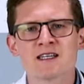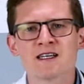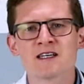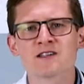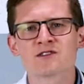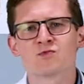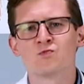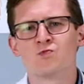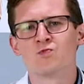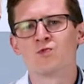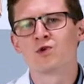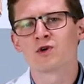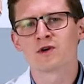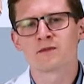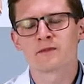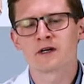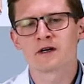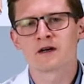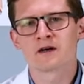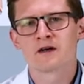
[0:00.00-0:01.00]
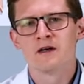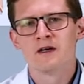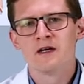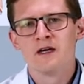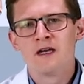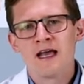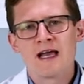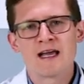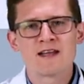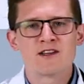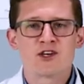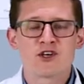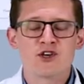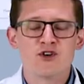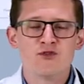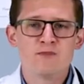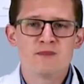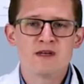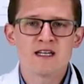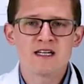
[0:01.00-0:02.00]
it gets warmer and the
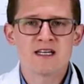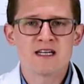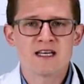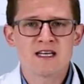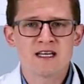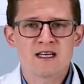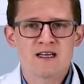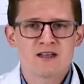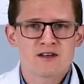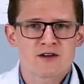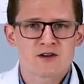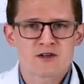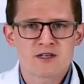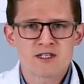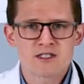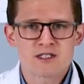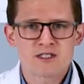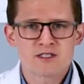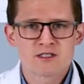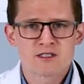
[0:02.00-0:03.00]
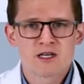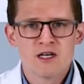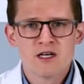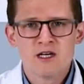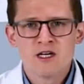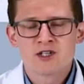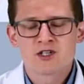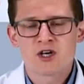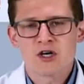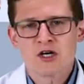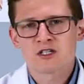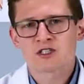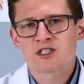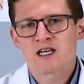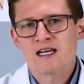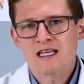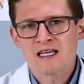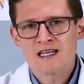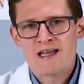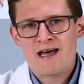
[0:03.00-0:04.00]
humidity increases, dogs
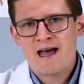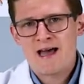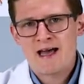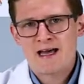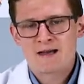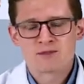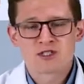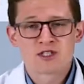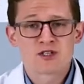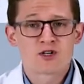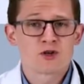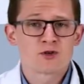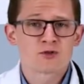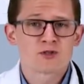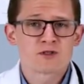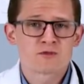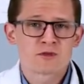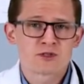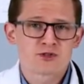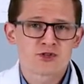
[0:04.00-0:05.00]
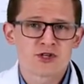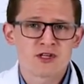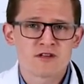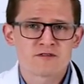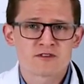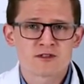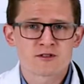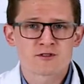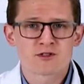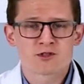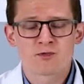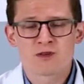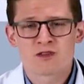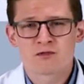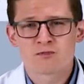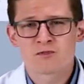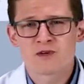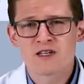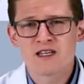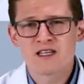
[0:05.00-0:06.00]
like labs and golden retrievers with
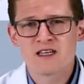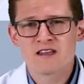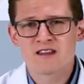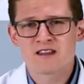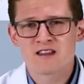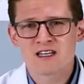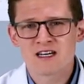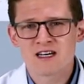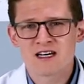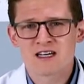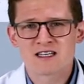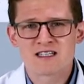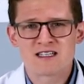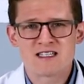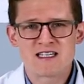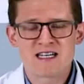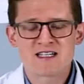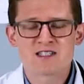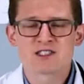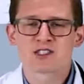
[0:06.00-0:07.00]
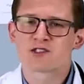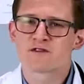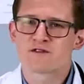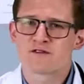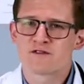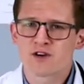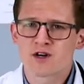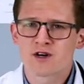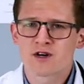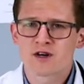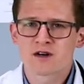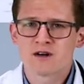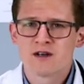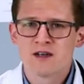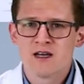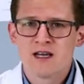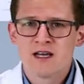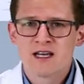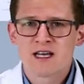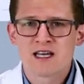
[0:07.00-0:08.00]
really thick, dense fur
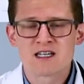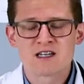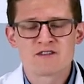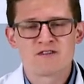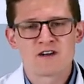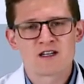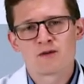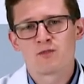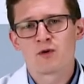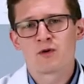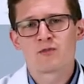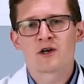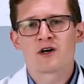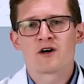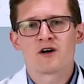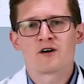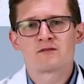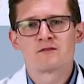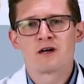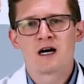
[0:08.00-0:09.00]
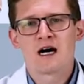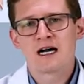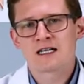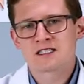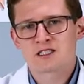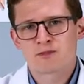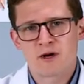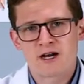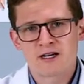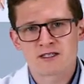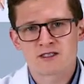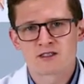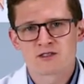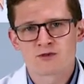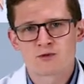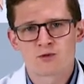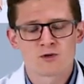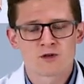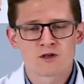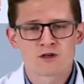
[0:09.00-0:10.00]
can develop what we call hot spots
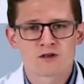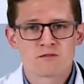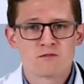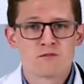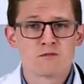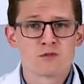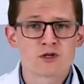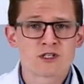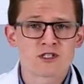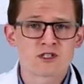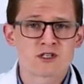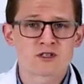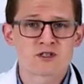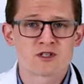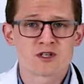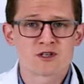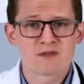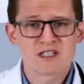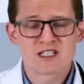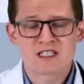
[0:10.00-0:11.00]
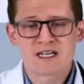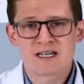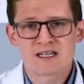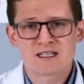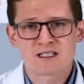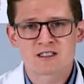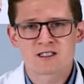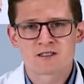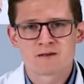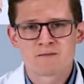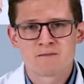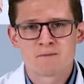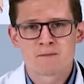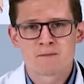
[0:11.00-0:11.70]
or moist dermatitis.